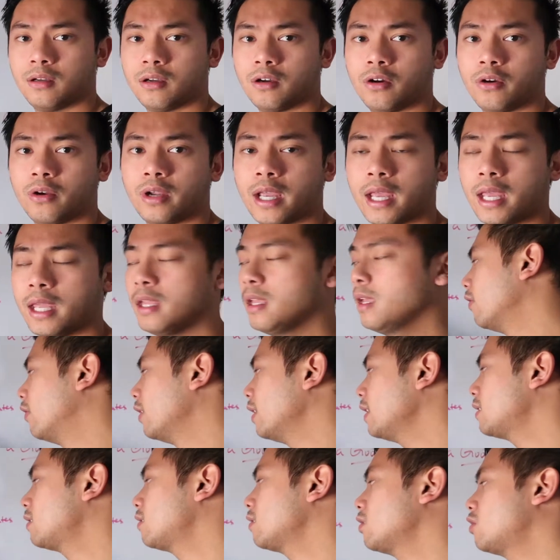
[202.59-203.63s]
Okay,
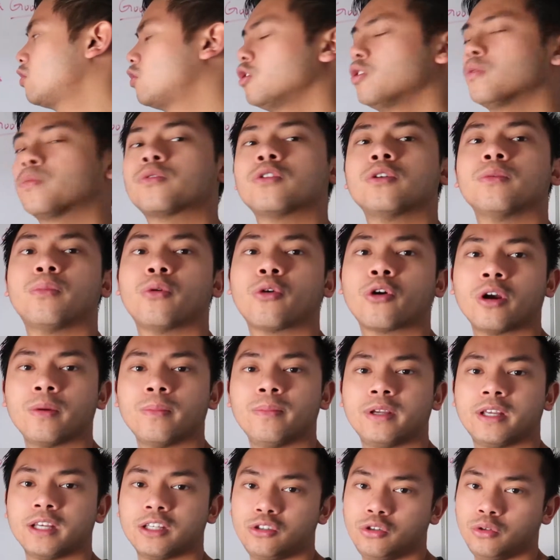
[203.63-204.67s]
this is super important,
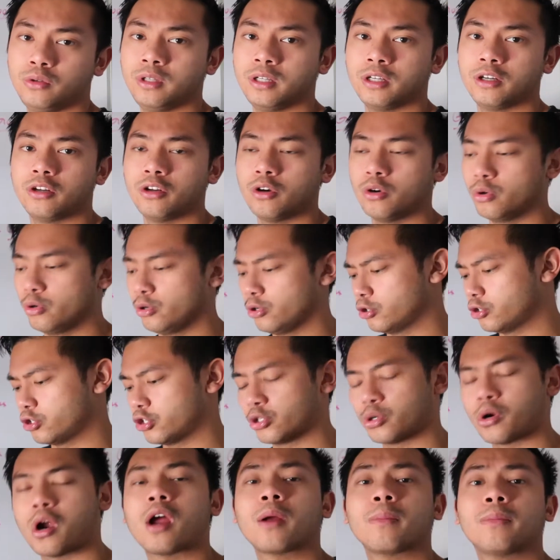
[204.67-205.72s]
because you need to know who your
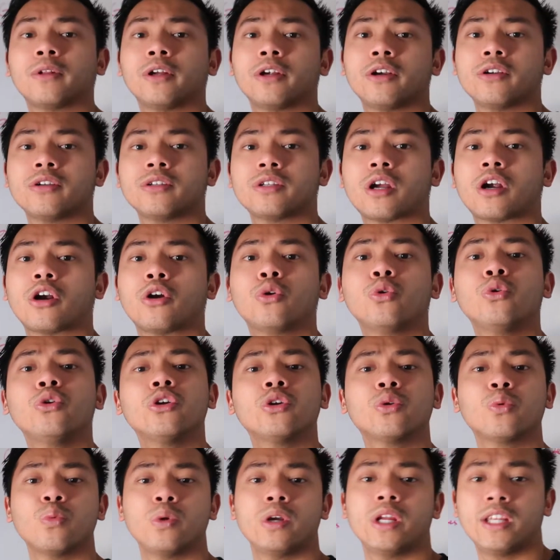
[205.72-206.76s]
strong players are, who
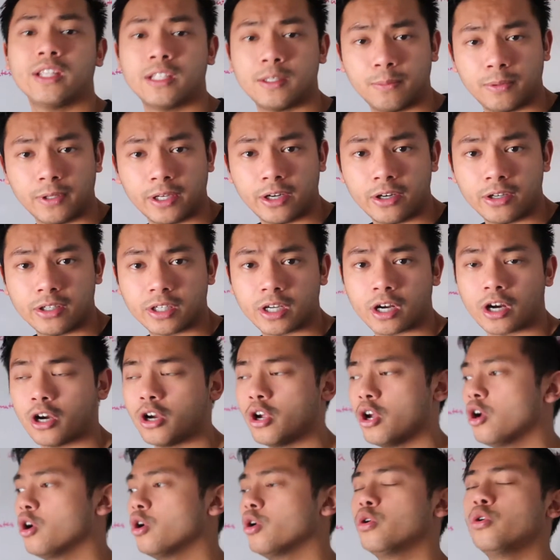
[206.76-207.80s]
your weakest players are,
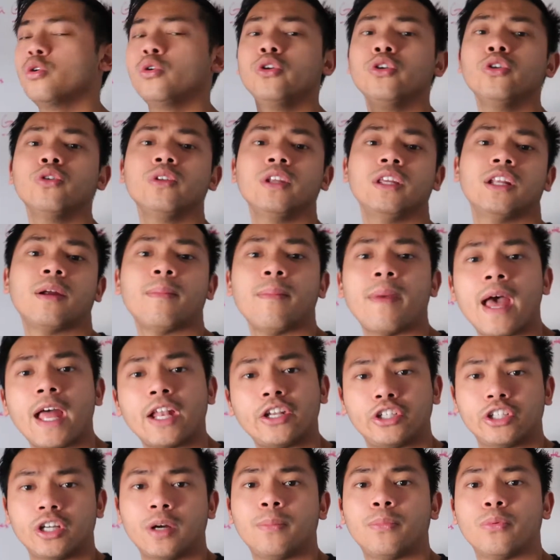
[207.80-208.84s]
who you need to
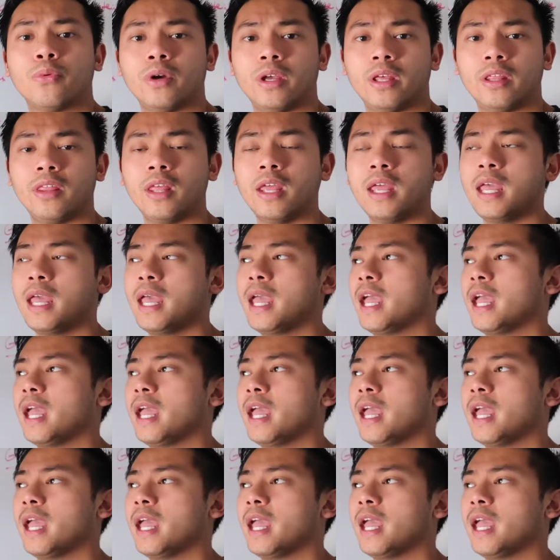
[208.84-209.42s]
match up with.